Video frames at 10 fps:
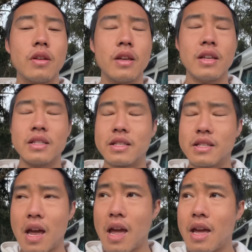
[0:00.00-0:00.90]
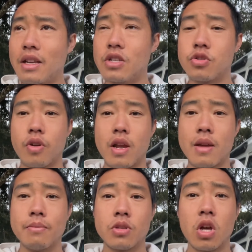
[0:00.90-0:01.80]
insane
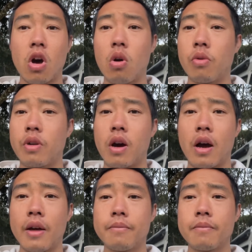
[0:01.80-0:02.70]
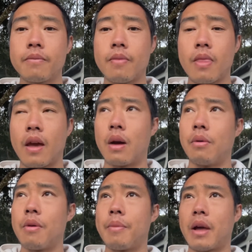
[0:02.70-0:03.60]
dreams the whole night. And I
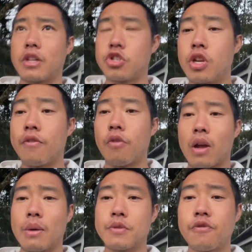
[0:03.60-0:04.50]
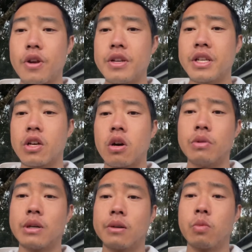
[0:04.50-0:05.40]
remember like shivering. I was freezing cold.
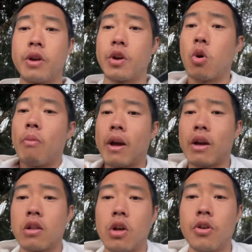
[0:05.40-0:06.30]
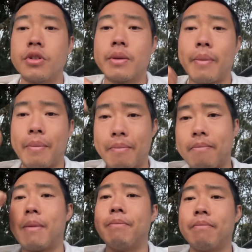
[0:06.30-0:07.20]
So I was wearing all my clothes and my
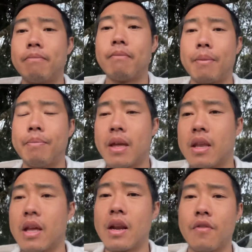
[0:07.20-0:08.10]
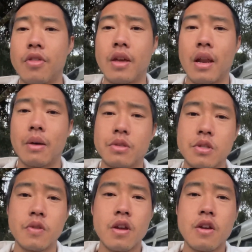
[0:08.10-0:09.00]
beanie and everything. And I was just
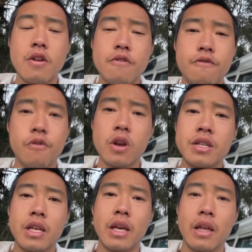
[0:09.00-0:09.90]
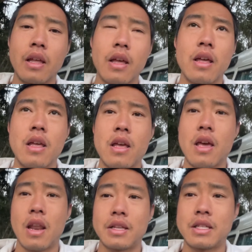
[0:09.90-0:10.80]
freezing. And
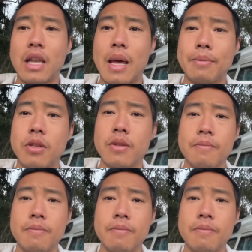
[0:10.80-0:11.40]
I slept